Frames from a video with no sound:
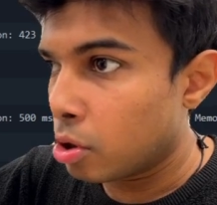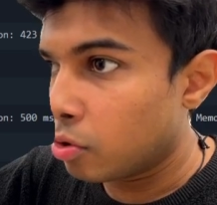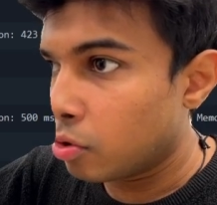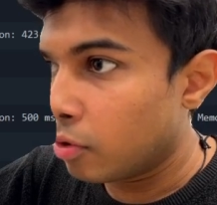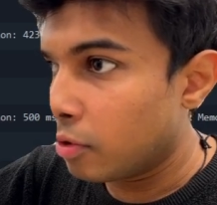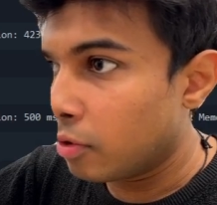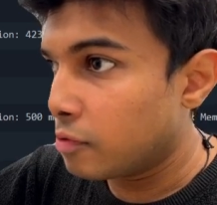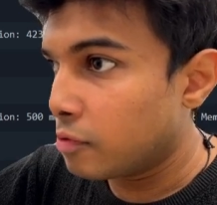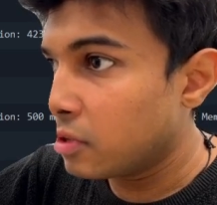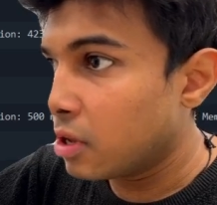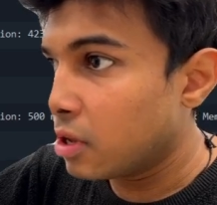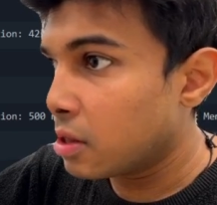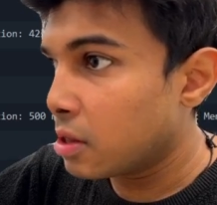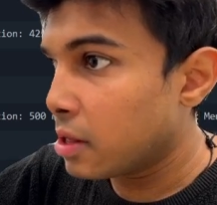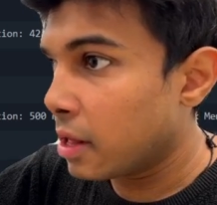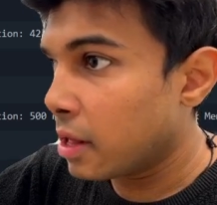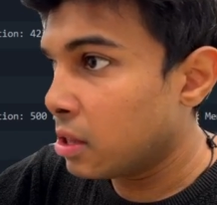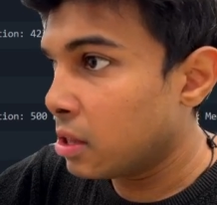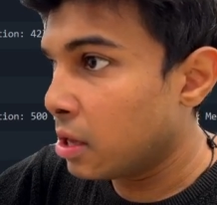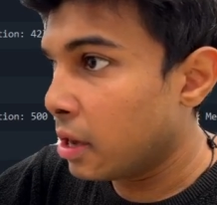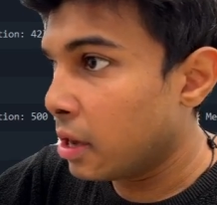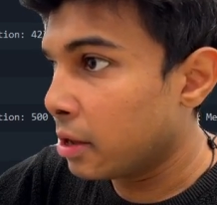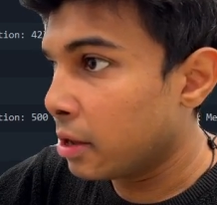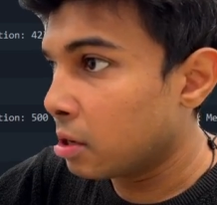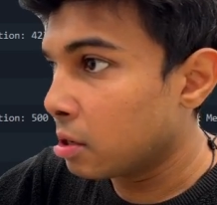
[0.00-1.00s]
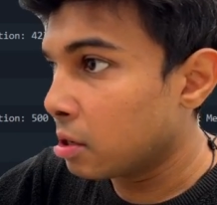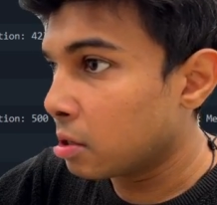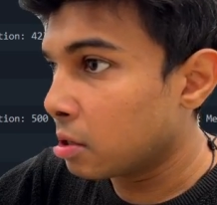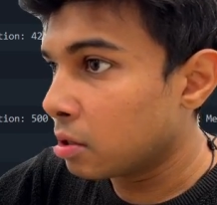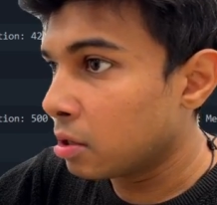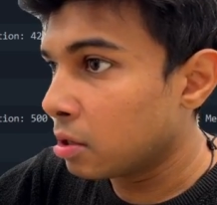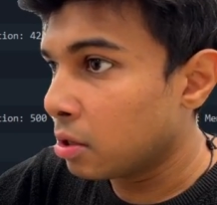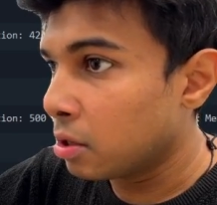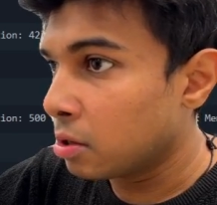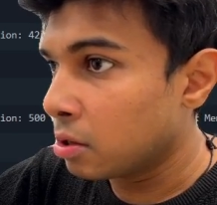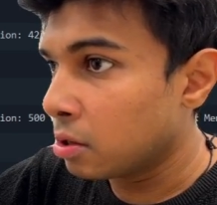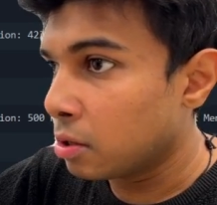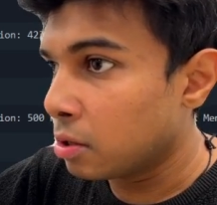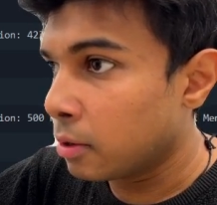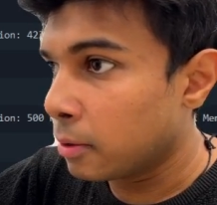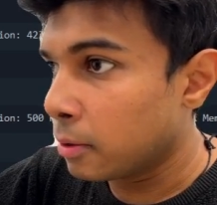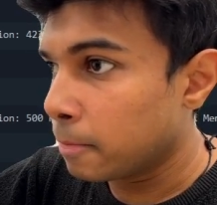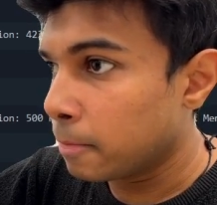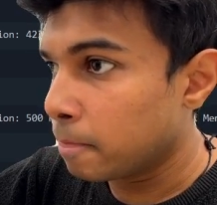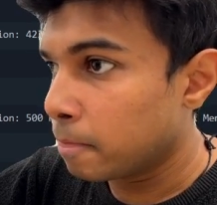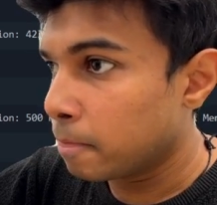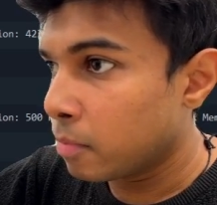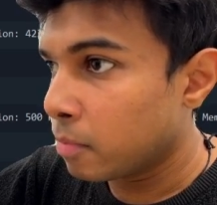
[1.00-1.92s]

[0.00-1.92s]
So if there is any error, then yeah.